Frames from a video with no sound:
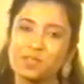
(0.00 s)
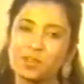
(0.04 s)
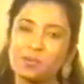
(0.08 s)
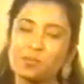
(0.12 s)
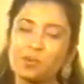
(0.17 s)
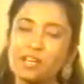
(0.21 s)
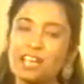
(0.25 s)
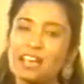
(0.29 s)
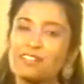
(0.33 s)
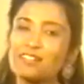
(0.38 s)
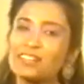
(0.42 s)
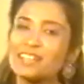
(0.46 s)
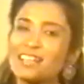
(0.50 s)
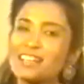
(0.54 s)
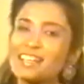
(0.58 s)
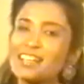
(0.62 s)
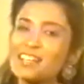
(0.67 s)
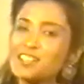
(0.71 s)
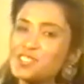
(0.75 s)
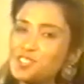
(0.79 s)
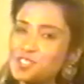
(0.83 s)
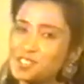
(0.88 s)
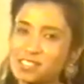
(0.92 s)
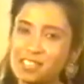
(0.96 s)
We have an
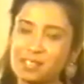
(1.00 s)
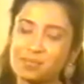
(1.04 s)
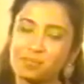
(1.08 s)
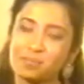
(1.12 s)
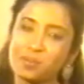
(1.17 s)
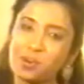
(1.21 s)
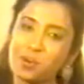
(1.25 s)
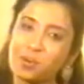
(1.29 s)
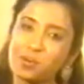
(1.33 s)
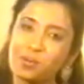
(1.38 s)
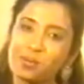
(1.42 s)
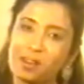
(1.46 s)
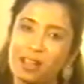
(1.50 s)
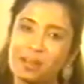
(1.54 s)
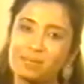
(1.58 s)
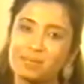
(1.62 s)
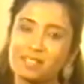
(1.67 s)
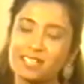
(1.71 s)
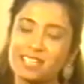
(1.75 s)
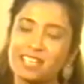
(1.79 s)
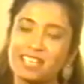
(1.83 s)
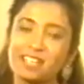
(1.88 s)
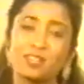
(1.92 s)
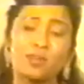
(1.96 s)
interesting program
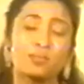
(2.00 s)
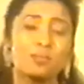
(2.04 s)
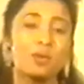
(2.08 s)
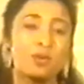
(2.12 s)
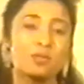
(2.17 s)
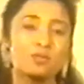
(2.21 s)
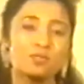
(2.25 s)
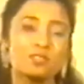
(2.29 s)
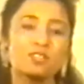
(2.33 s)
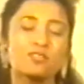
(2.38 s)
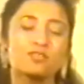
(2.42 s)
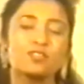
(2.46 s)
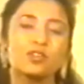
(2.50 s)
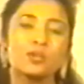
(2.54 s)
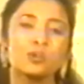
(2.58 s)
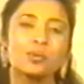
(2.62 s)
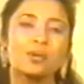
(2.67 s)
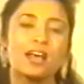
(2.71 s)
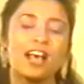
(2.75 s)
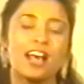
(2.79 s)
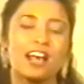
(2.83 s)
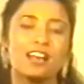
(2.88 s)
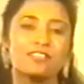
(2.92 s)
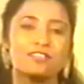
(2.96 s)
today. You know, most of you
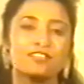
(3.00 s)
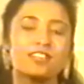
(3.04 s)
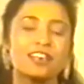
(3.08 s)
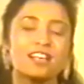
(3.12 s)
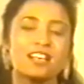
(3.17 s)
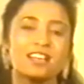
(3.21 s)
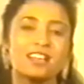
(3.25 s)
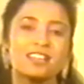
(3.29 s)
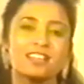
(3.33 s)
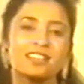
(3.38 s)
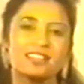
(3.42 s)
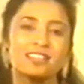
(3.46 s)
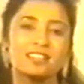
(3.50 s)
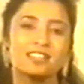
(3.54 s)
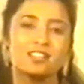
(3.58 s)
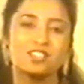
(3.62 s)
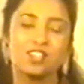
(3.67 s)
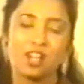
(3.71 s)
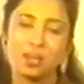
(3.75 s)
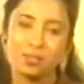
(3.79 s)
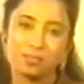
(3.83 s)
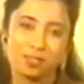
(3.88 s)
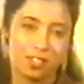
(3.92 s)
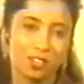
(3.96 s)
have
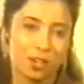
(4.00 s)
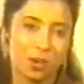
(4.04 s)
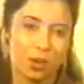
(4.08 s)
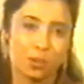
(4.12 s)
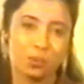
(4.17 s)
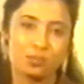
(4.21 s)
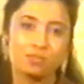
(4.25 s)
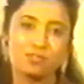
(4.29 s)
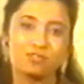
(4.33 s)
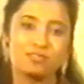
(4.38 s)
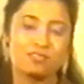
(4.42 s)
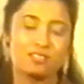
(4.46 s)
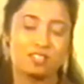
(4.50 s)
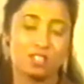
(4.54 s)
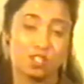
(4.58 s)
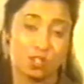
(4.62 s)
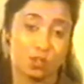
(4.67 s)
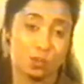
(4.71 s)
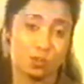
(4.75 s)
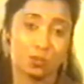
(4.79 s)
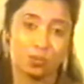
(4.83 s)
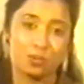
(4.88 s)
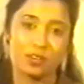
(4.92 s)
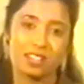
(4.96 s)
gemstones,
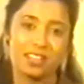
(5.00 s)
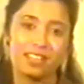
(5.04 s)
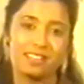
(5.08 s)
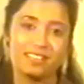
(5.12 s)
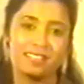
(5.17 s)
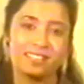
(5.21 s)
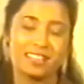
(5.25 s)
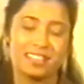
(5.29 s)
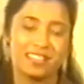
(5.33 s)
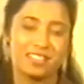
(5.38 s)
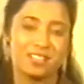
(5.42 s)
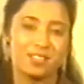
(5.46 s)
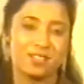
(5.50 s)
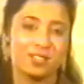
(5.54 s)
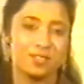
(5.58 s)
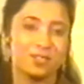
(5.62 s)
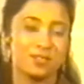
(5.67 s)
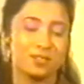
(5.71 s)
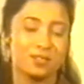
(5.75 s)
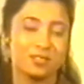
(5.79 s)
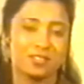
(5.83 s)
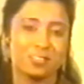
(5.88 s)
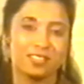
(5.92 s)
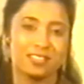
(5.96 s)
jewelry that you
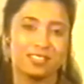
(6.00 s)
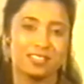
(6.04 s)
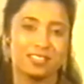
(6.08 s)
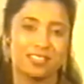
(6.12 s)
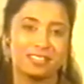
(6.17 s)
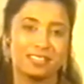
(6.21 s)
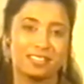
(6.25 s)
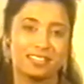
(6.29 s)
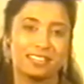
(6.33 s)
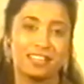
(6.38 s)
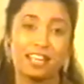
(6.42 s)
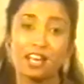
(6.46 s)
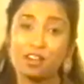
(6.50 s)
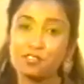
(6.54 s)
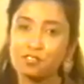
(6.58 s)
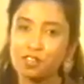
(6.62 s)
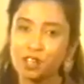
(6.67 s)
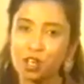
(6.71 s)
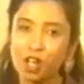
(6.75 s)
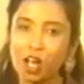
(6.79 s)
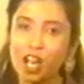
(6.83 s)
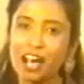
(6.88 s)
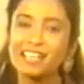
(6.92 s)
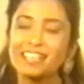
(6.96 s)
love a
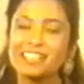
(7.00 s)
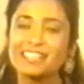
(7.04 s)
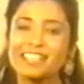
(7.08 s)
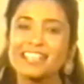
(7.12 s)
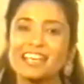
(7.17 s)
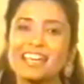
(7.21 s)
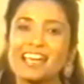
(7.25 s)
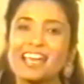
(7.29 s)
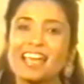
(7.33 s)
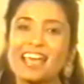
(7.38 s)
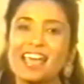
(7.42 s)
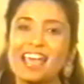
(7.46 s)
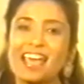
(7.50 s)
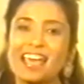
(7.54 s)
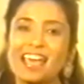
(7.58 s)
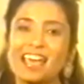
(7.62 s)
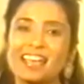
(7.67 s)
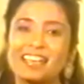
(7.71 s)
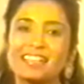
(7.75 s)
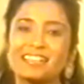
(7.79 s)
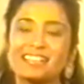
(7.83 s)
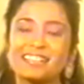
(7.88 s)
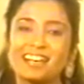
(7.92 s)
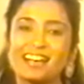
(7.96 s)
lot.
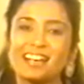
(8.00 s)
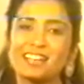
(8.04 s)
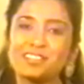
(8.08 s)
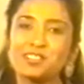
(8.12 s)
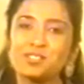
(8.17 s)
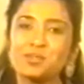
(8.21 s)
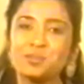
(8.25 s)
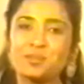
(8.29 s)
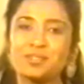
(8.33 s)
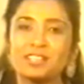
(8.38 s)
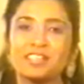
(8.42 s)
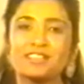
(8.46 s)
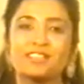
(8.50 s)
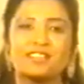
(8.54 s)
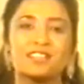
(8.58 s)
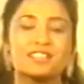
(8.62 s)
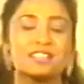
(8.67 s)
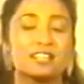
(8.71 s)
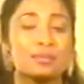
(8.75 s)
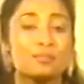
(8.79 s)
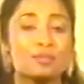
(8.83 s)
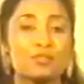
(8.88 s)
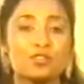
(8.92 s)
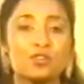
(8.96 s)
And I do believe that
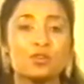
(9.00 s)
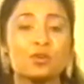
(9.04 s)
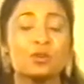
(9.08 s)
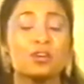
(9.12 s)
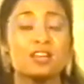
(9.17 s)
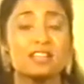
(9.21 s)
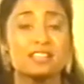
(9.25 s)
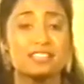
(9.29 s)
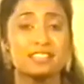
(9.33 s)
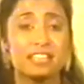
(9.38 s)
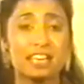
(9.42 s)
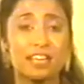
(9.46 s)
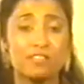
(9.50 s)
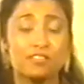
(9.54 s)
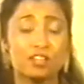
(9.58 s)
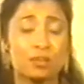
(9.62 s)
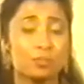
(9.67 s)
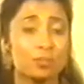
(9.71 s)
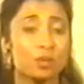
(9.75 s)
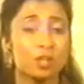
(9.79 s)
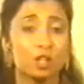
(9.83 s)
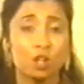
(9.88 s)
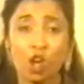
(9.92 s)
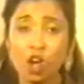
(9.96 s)
some of you saved up
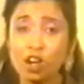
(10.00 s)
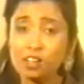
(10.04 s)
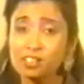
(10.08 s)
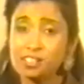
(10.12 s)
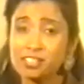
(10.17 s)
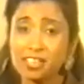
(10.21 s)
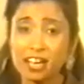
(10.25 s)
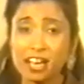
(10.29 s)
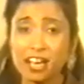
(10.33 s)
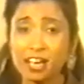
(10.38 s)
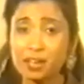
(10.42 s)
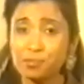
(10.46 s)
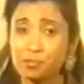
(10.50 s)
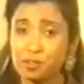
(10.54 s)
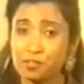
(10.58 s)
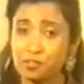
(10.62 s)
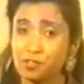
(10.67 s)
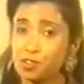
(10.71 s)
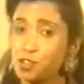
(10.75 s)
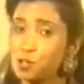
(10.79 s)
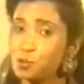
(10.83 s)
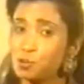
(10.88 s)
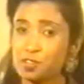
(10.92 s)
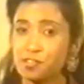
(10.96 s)
a long time before
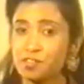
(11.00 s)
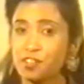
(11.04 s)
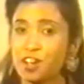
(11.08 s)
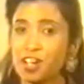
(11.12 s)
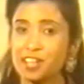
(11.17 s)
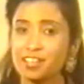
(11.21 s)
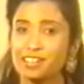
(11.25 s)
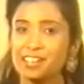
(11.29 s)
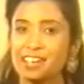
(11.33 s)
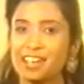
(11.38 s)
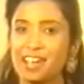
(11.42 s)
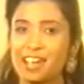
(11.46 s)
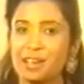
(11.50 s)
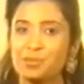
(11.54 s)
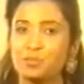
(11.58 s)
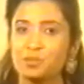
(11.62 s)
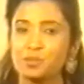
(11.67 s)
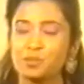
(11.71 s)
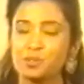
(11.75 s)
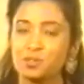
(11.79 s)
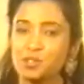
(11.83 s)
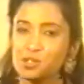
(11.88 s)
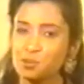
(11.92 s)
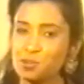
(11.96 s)
you were finally
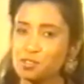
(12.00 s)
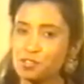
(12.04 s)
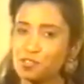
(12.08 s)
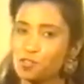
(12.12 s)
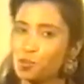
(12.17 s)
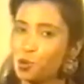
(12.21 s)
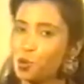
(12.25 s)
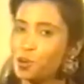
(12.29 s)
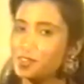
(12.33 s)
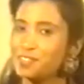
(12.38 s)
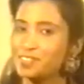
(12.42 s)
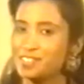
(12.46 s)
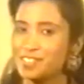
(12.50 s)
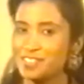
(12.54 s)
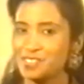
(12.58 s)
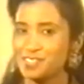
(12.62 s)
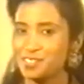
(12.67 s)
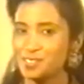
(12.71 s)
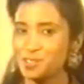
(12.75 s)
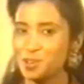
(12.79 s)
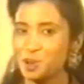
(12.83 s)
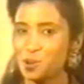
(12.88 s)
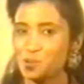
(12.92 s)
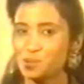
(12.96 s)
able to afford these
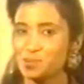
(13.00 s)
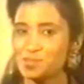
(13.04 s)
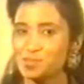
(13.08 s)
stones.